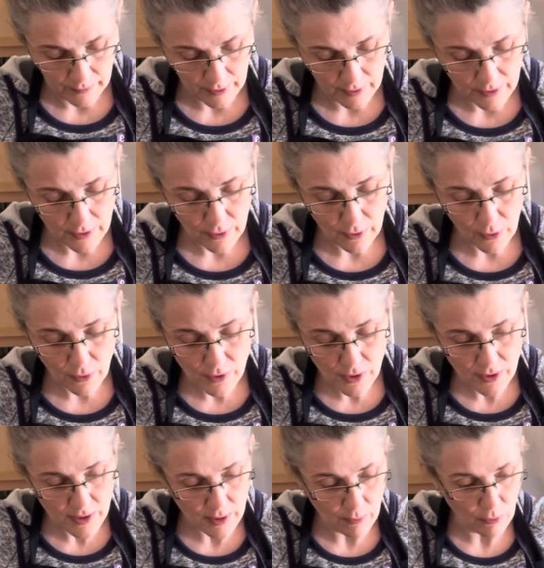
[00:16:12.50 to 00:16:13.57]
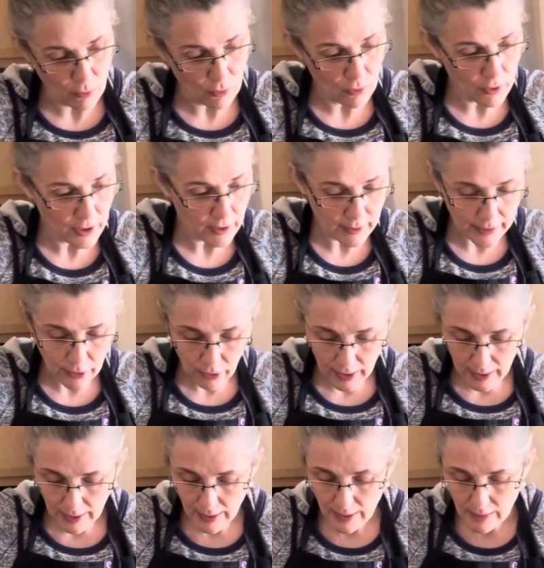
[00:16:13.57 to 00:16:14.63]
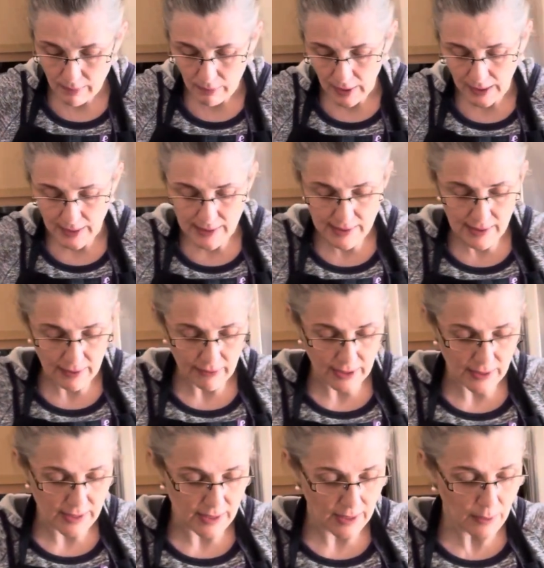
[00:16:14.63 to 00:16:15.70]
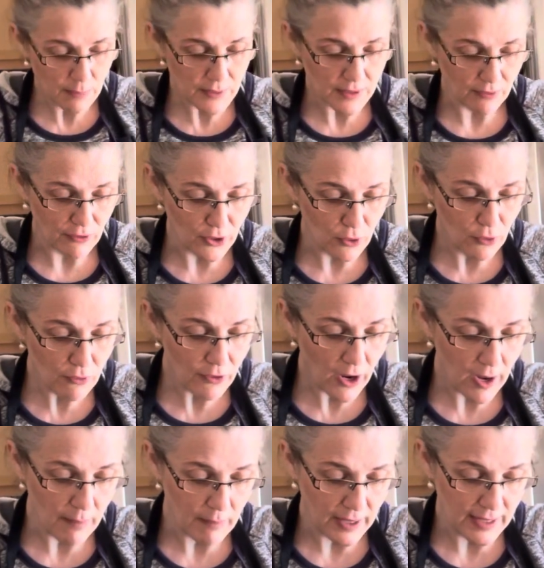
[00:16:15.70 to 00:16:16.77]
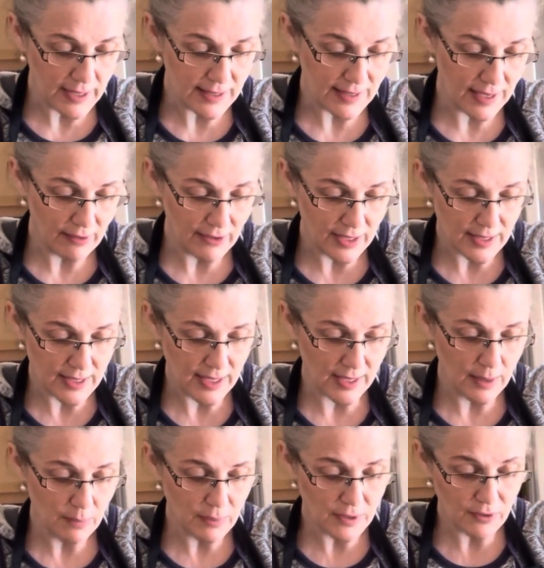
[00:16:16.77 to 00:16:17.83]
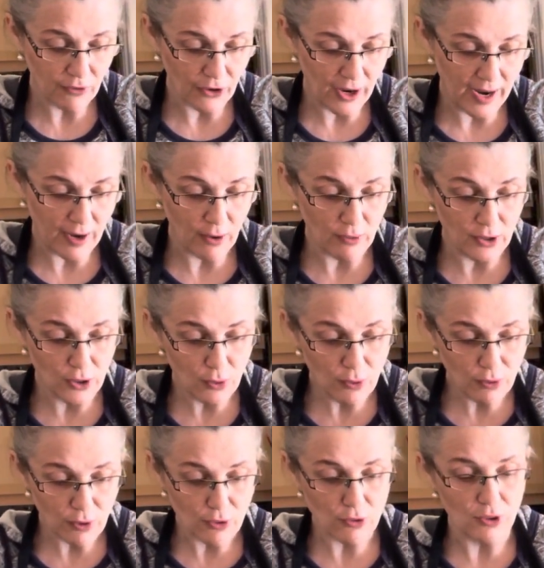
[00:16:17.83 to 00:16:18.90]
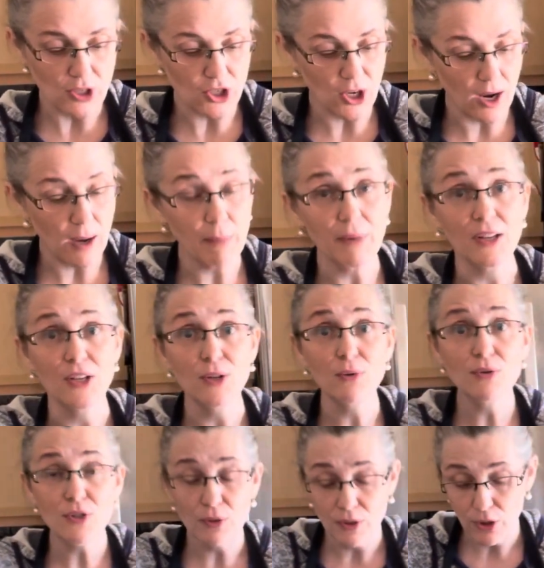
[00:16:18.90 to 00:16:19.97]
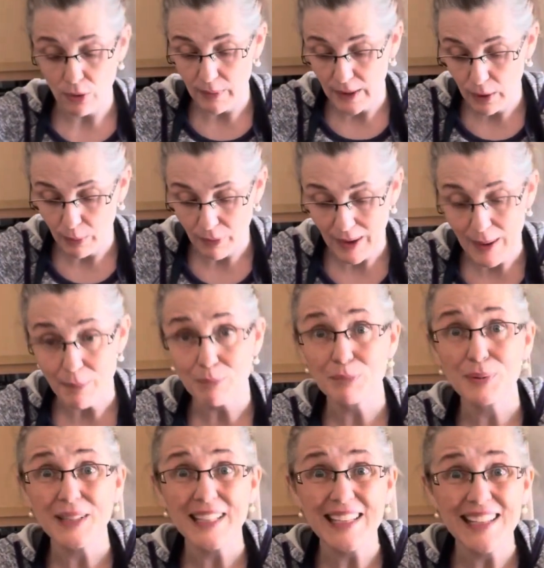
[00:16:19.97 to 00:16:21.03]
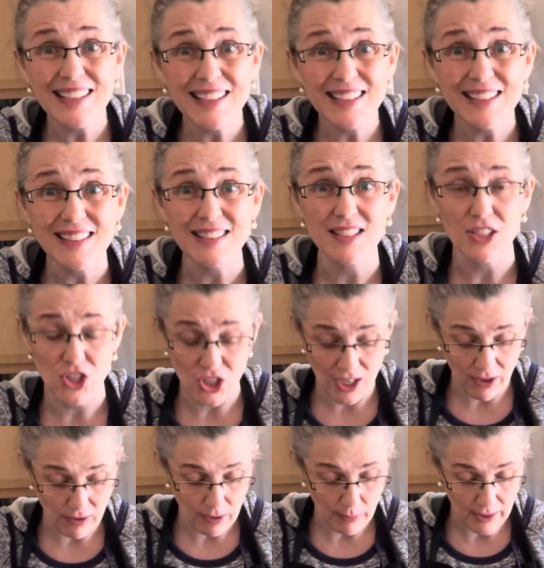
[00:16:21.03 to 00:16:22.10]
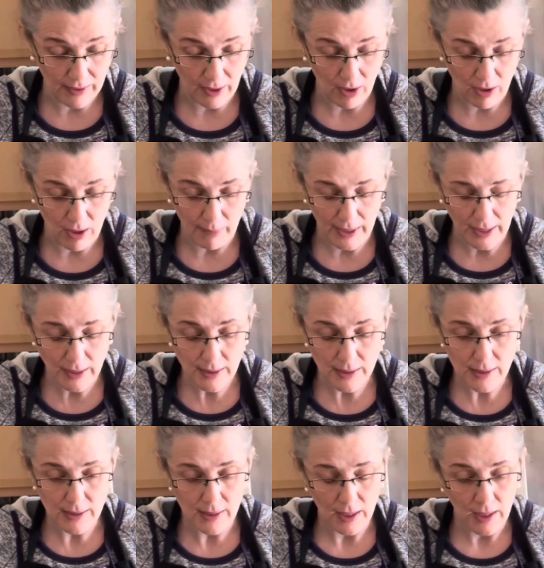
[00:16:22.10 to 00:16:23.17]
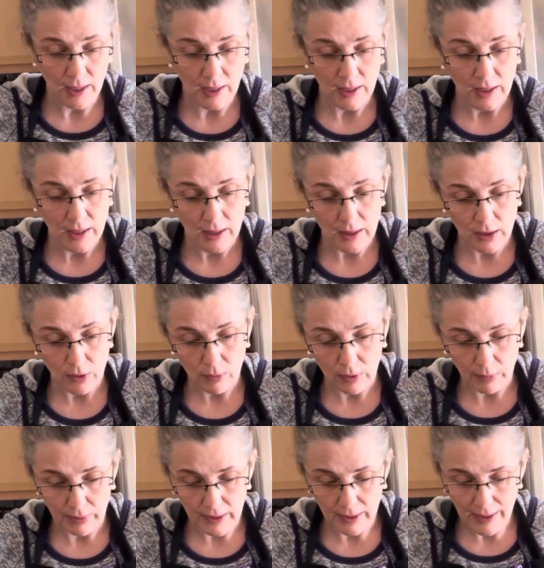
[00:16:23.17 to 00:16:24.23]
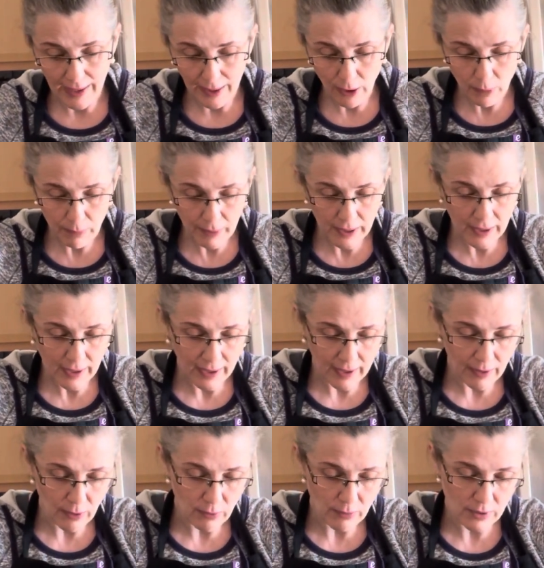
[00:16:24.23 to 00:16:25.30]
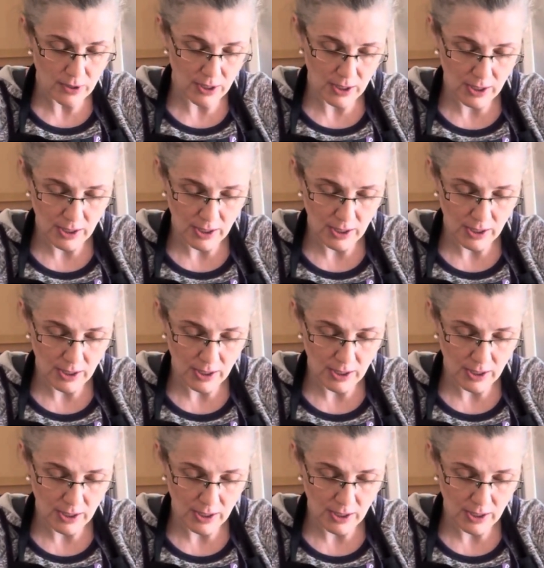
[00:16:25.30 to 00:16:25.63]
So those are some really great money-saving tips. If you've got money-saving tips for how you grocery shop and you do your meal prep, please share them in the comments. You will be helping out